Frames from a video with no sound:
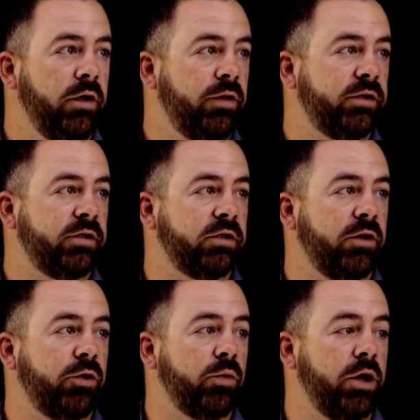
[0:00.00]
This is a
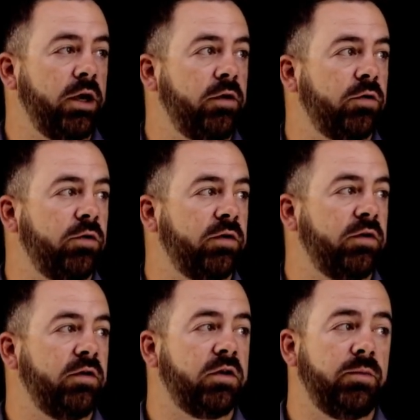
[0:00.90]
3, so this
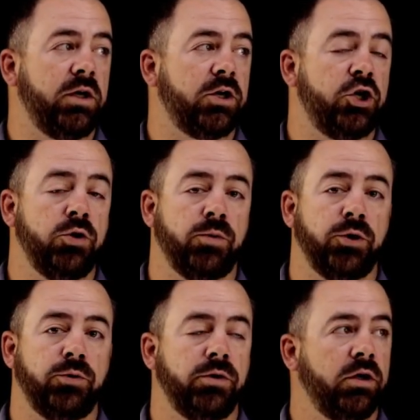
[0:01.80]
needs to be a cube
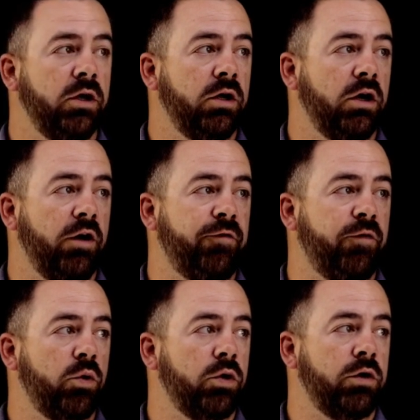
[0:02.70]
root. A
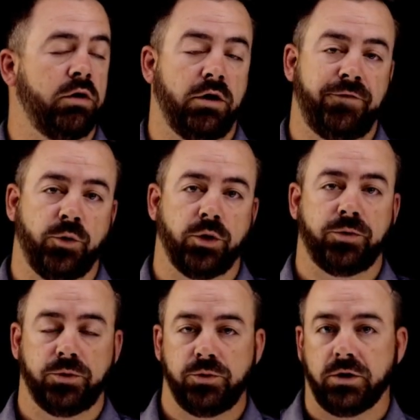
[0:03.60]
4, a
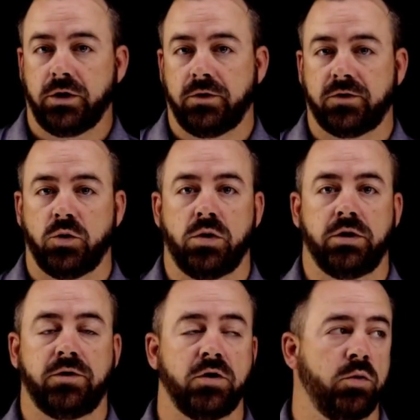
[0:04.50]
fourth root, and so on
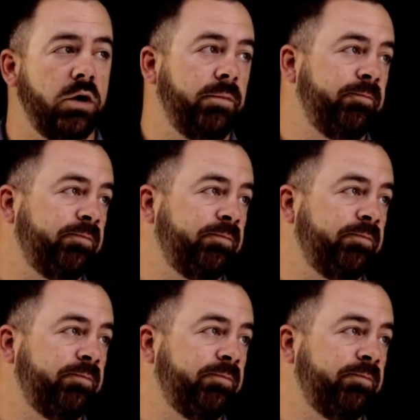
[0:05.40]
and so on.